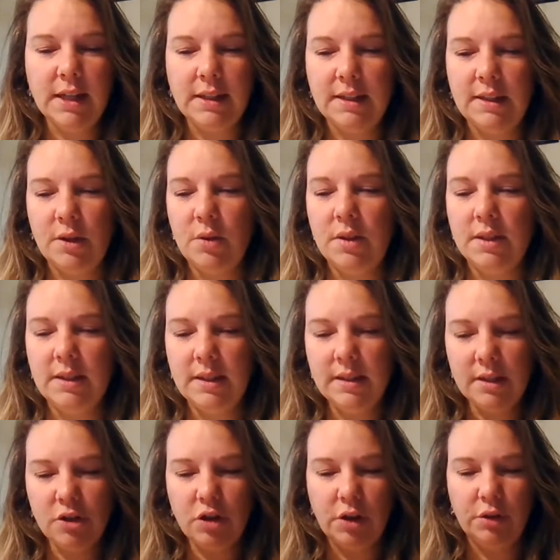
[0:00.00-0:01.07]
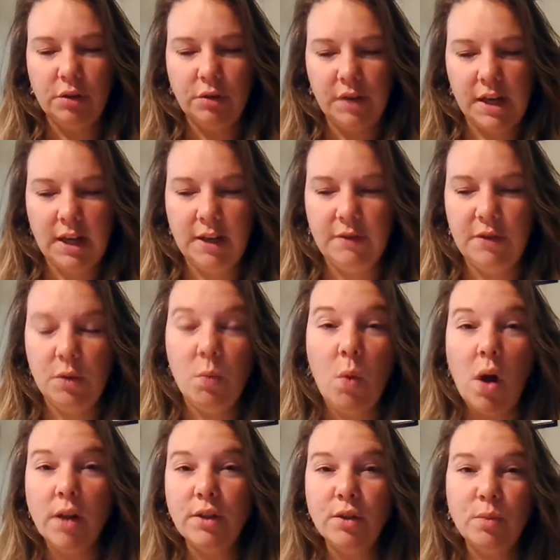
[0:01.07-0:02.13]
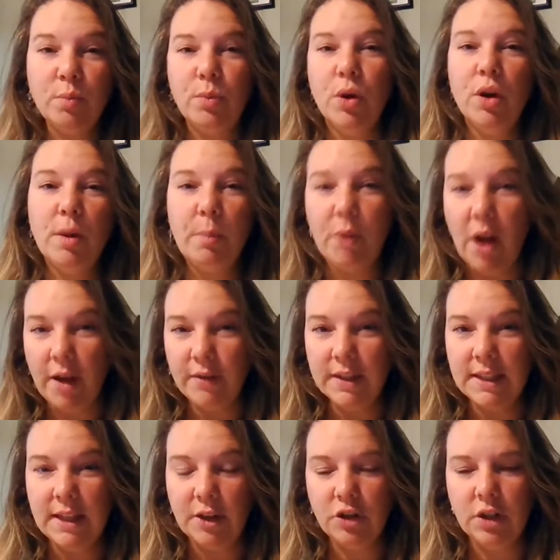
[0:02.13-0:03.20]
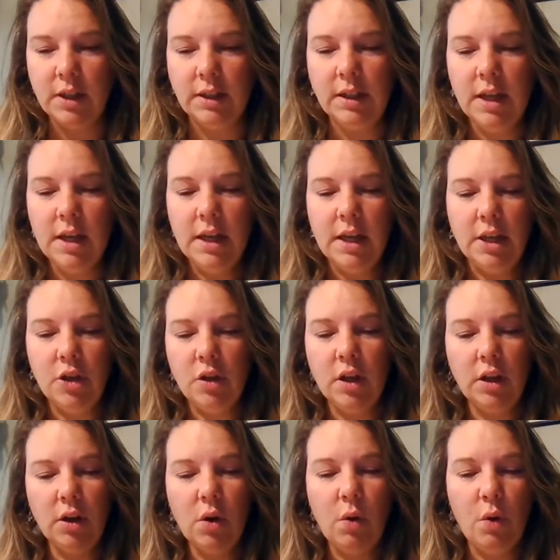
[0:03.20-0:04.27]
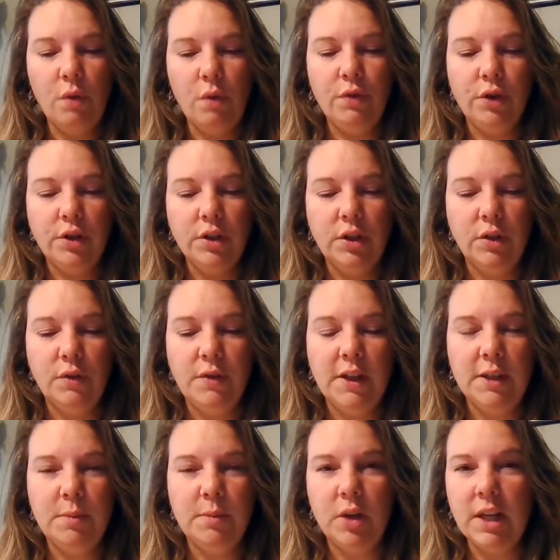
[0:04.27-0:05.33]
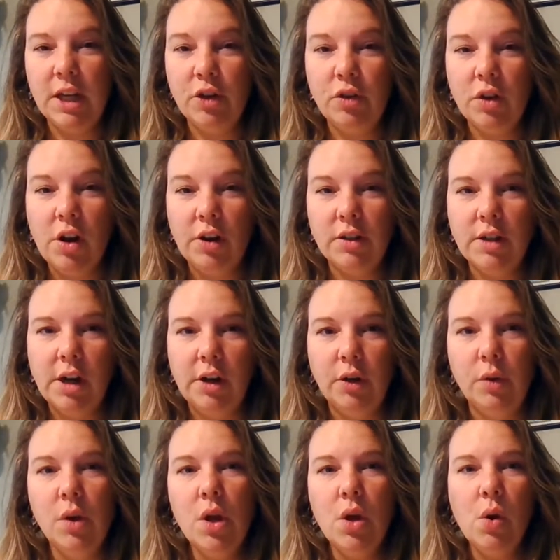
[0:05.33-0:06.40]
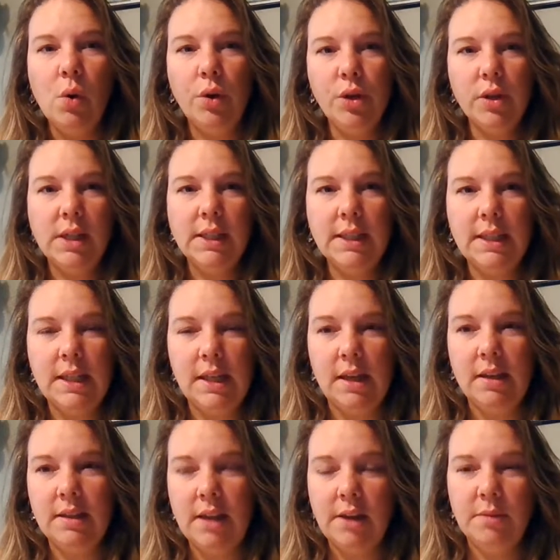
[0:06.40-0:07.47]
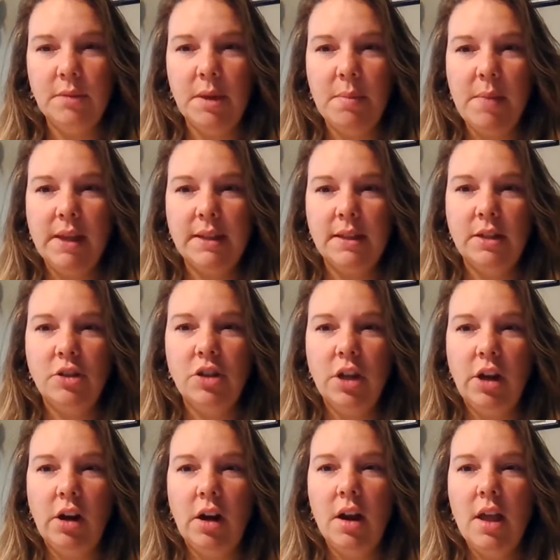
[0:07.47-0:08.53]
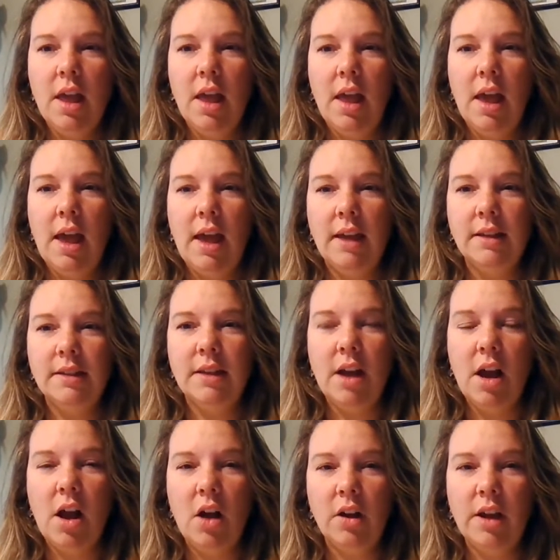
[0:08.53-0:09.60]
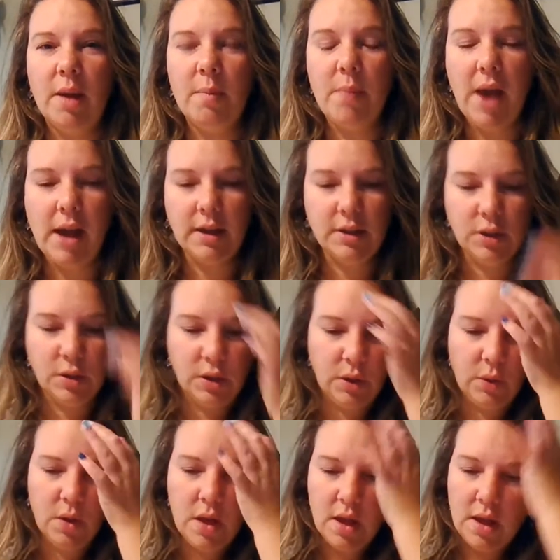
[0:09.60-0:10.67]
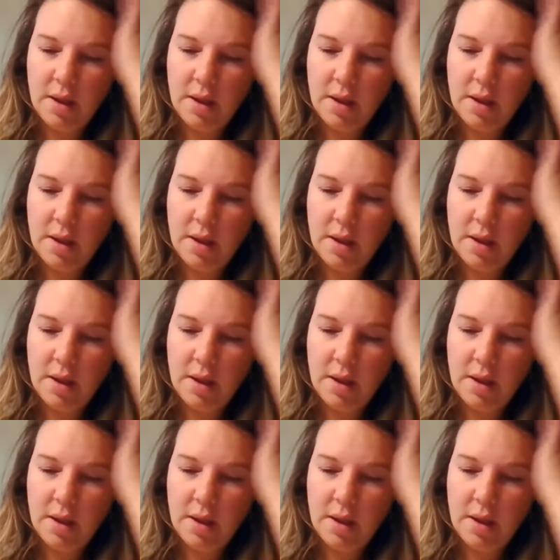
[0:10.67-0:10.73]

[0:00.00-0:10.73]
And so this is a general reading. If you want to book a private session, you can go over to Facebook, Kindred Heart Tarot, or you can send me a message here, and I'll get back to you.